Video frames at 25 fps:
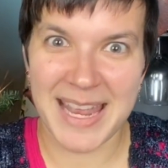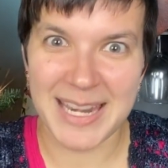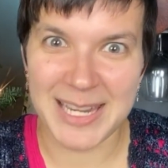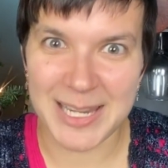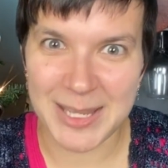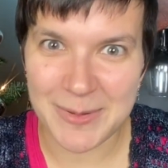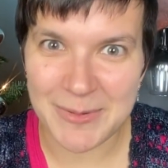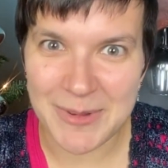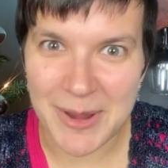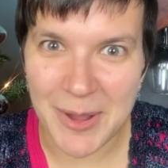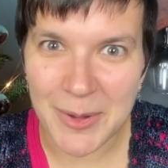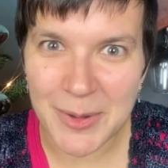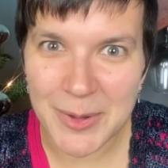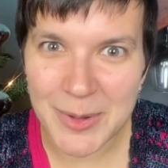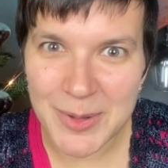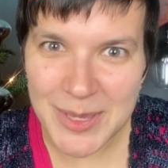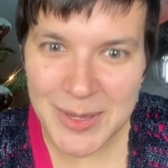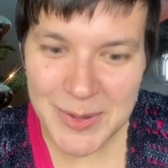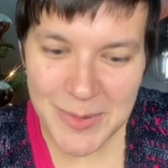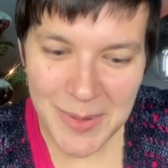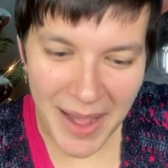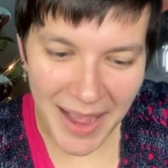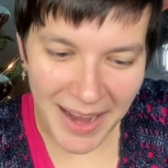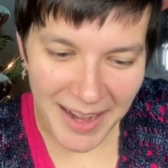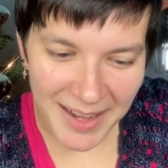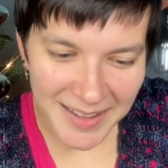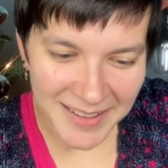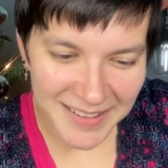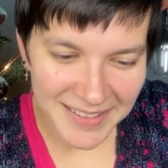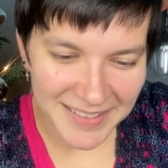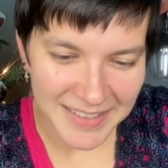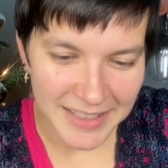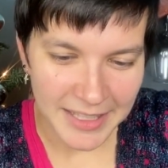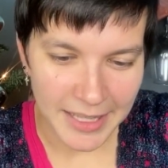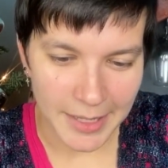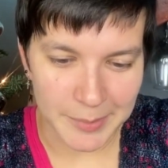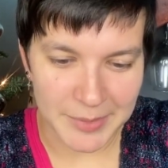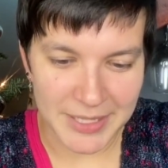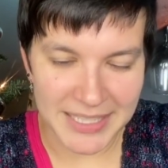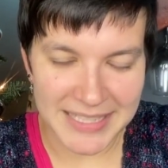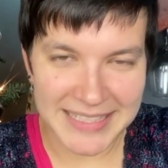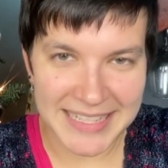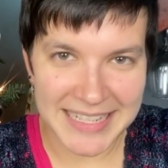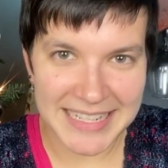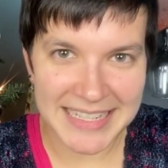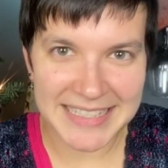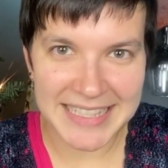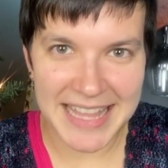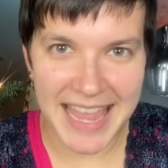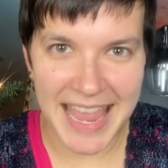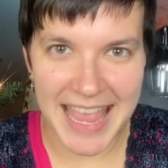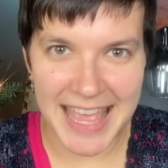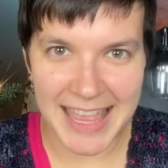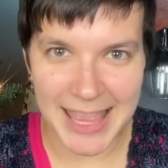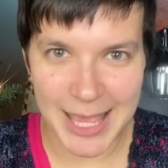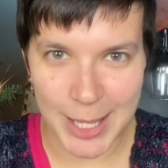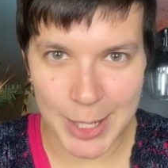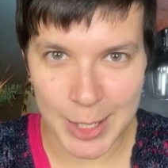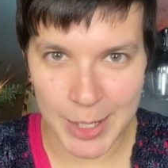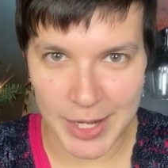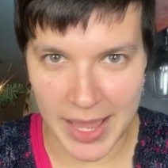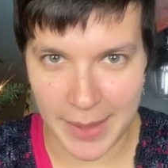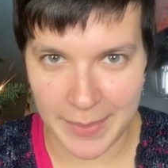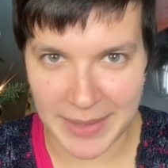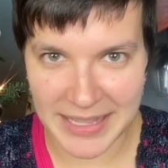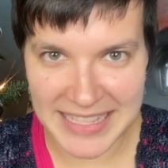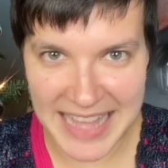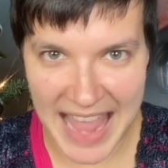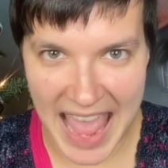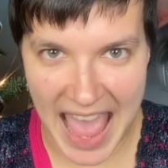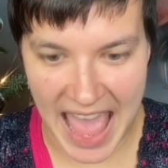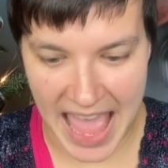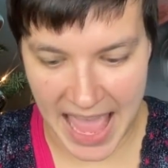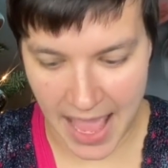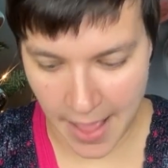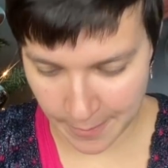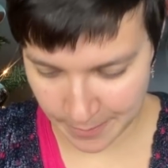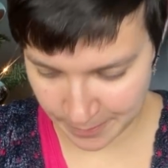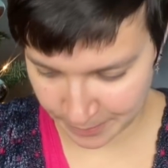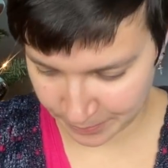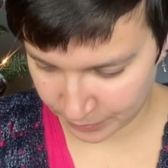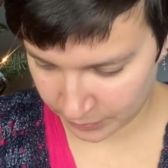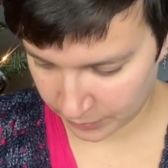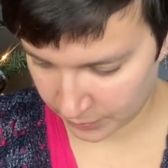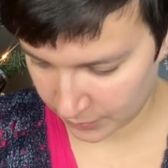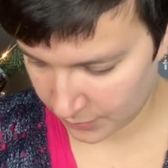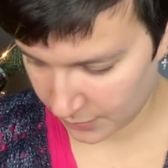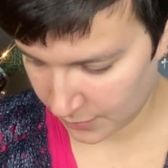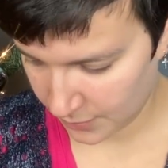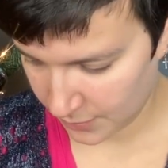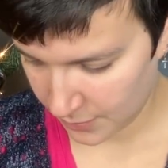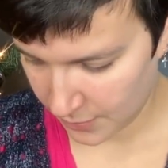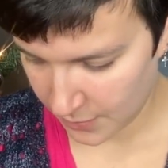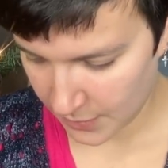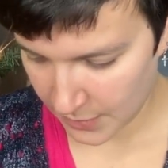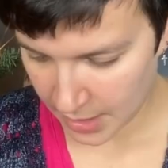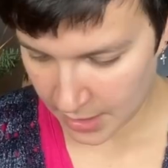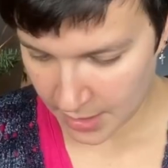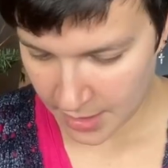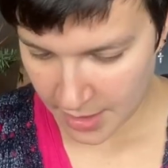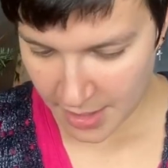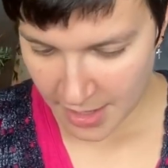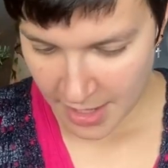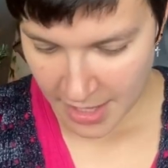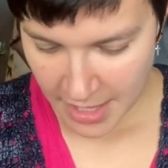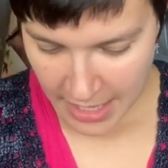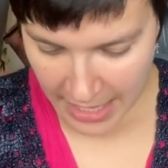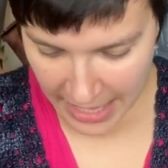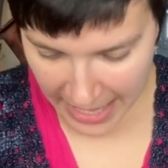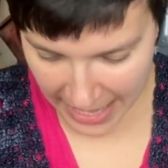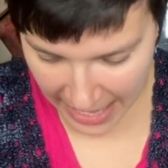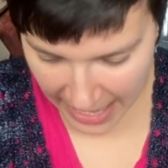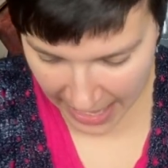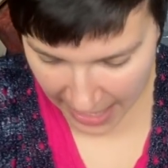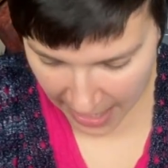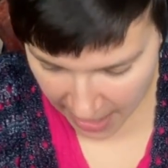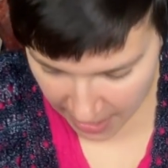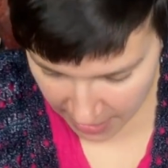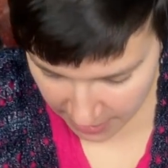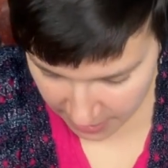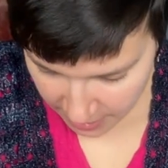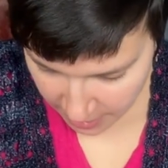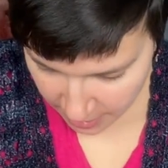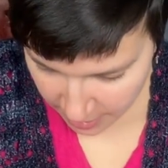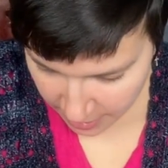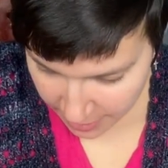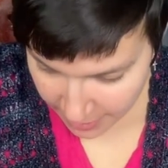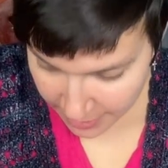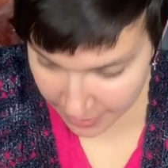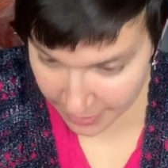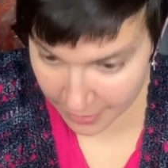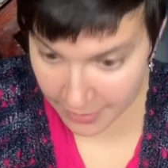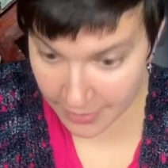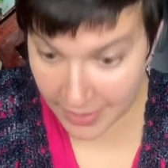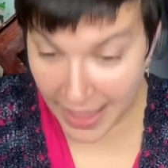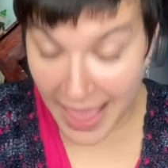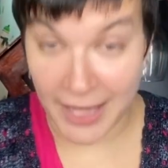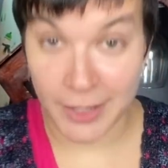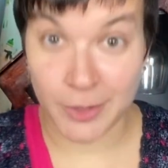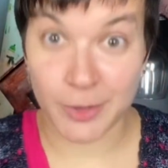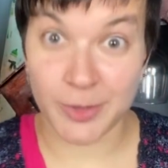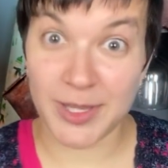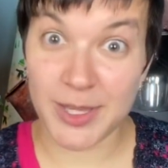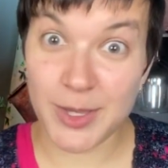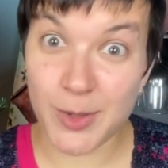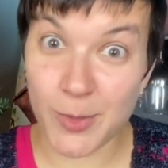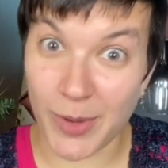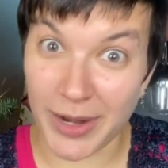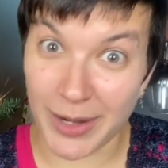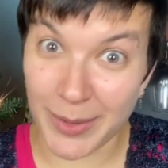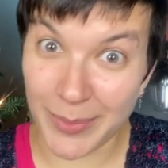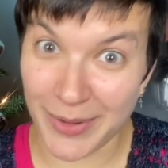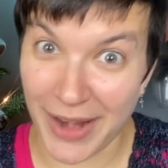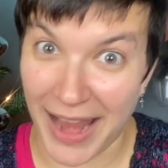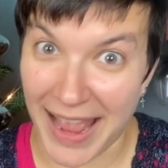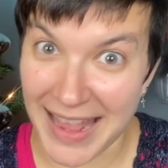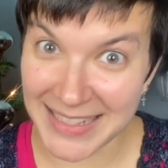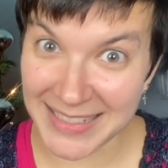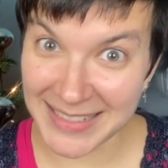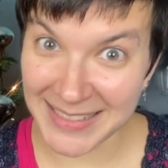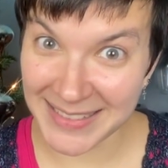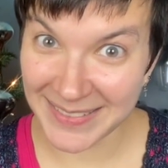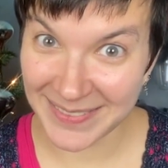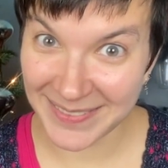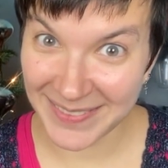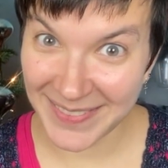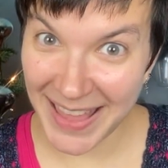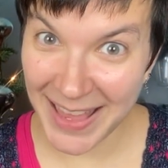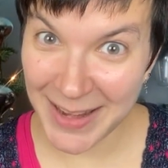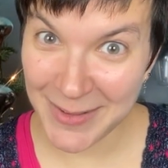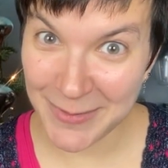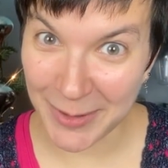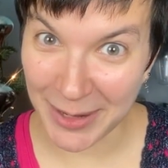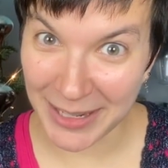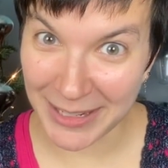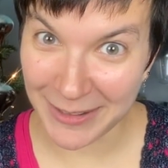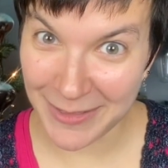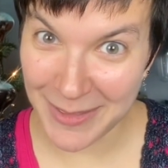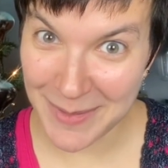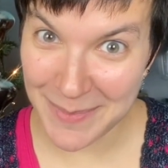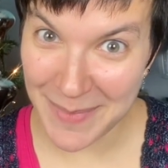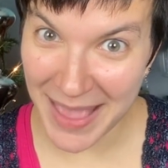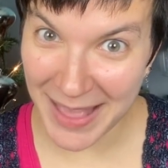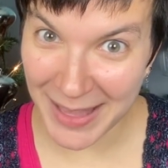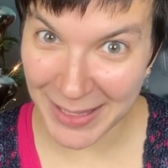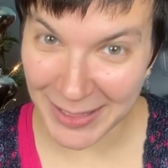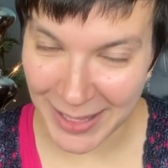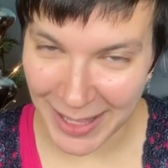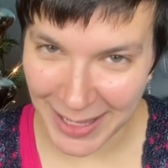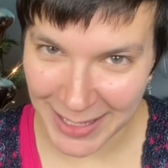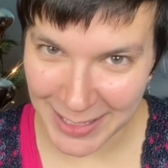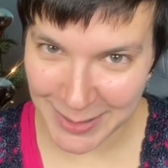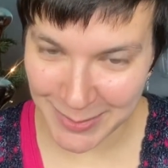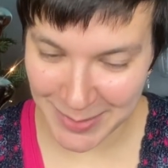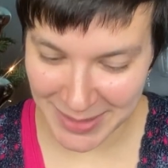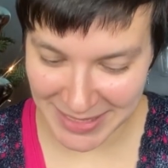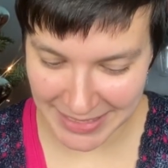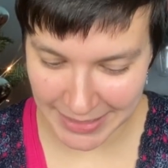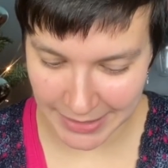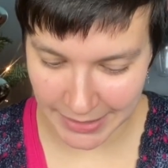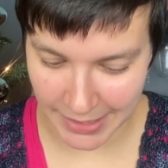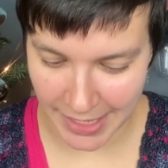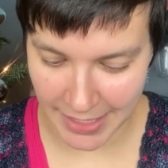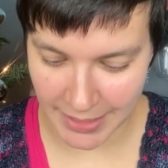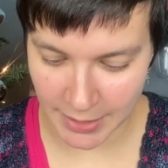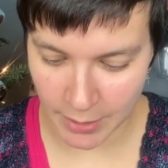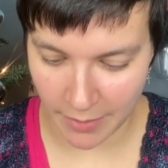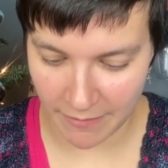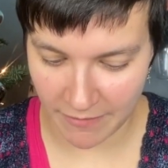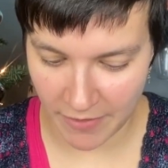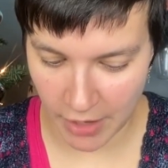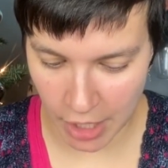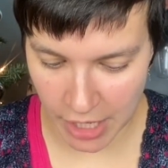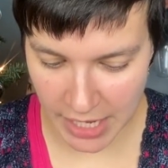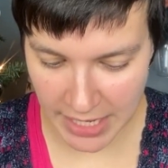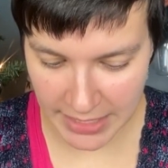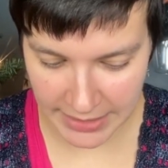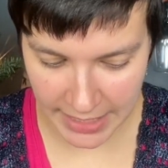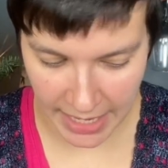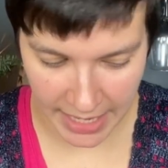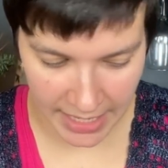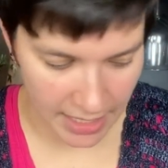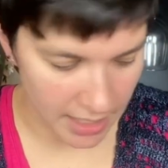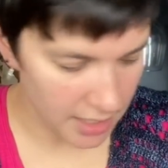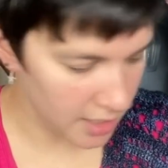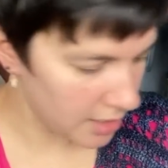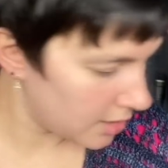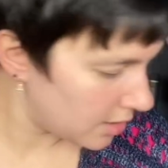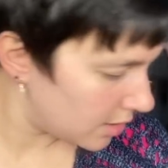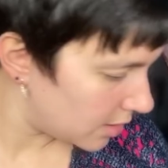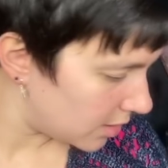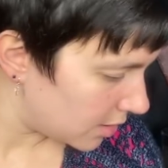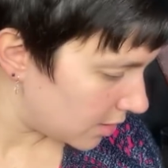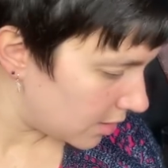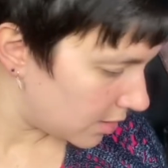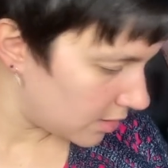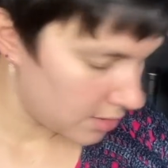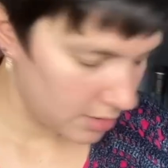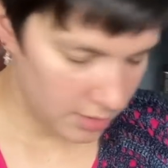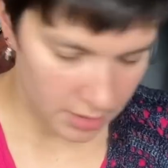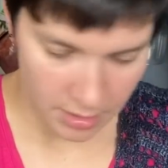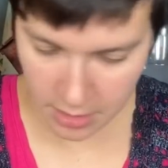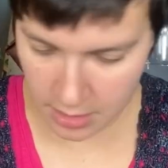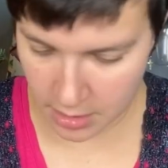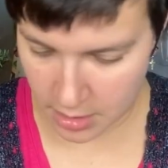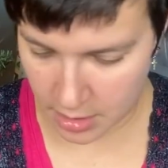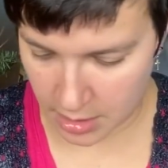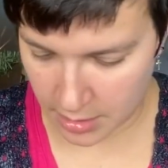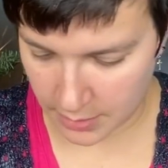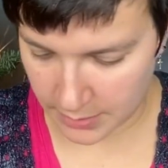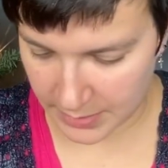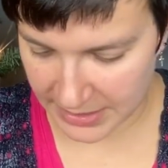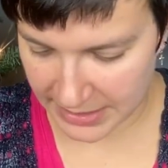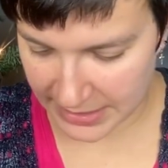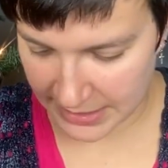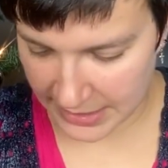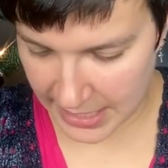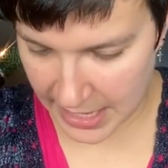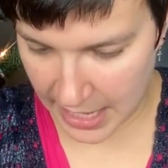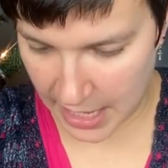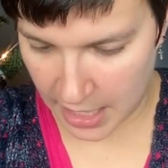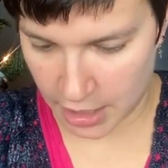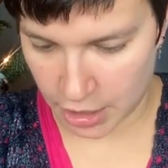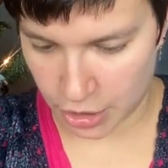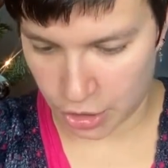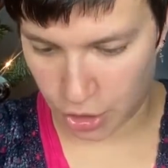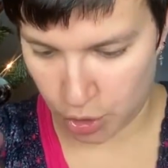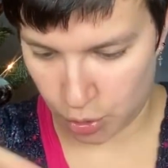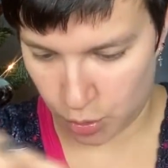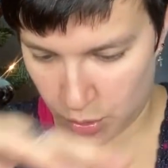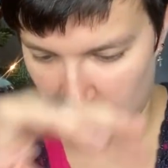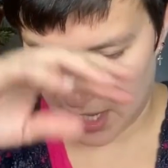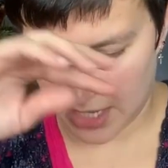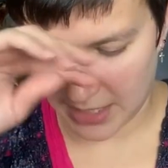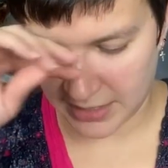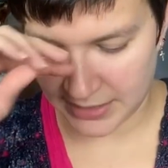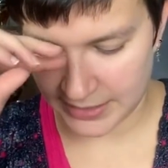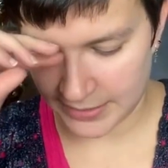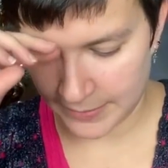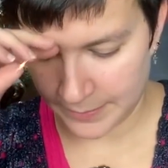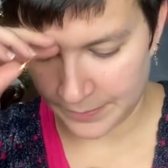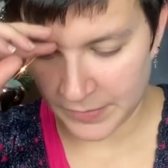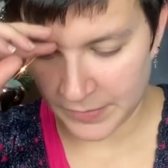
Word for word: You know who you are. I'm just gonna say that your name is A. And actually you won a prize in one of the make-alongs recently, so I'm very excited. And I'm gonna see how to do this.